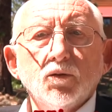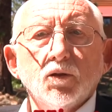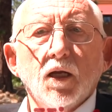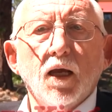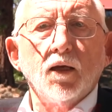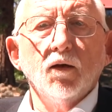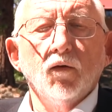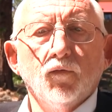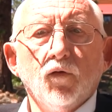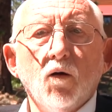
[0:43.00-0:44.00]
you today
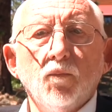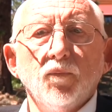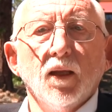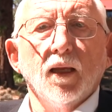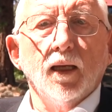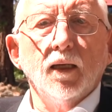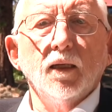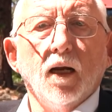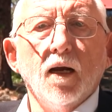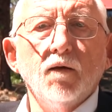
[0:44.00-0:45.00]
from
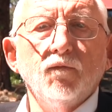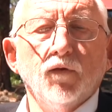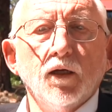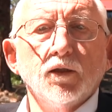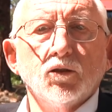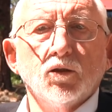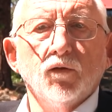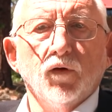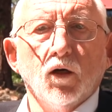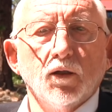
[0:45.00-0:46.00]
Incline Village,
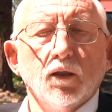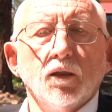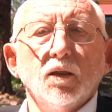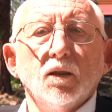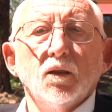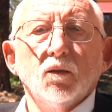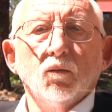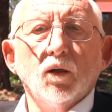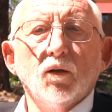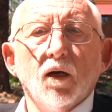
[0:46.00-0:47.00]
Nevada,
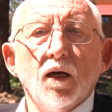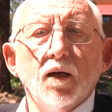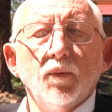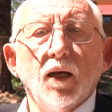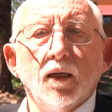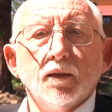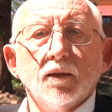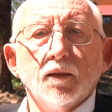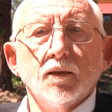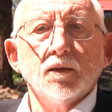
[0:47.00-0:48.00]
where I am at
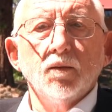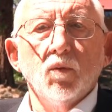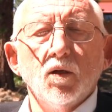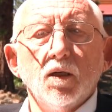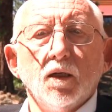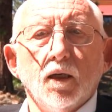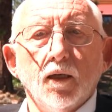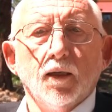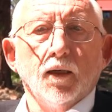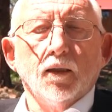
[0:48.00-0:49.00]
the Simmaron
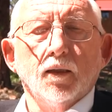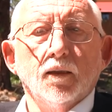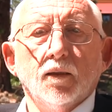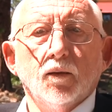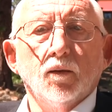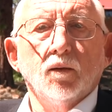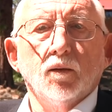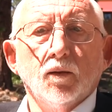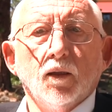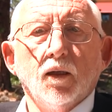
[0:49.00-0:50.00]
Clinic,
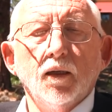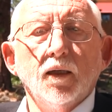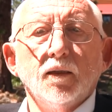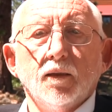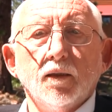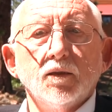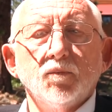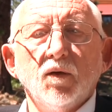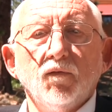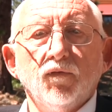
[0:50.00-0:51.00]
the clinic that has
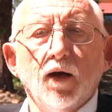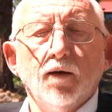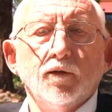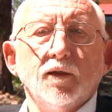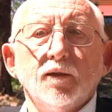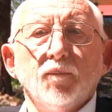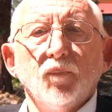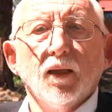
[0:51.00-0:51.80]
been founded